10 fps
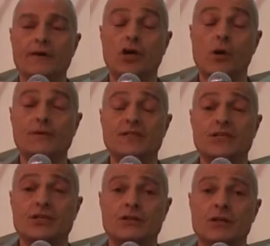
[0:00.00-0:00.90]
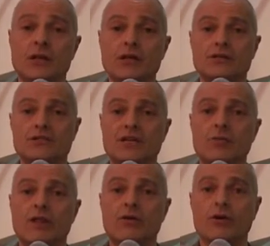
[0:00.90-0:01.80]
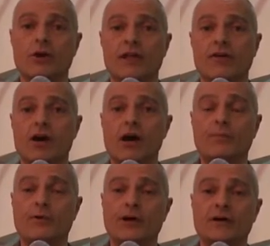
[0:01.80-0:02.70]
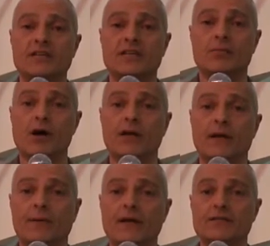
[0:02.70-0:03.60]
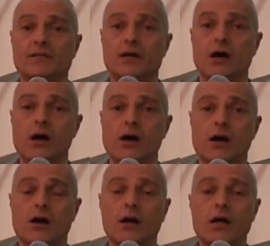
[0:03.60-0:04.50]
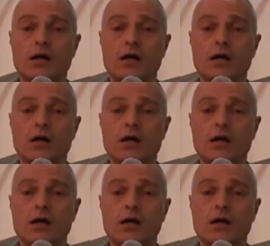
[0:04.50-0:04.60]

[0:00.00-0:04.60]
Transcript: competition to see whether or not there are products in the marketplace that are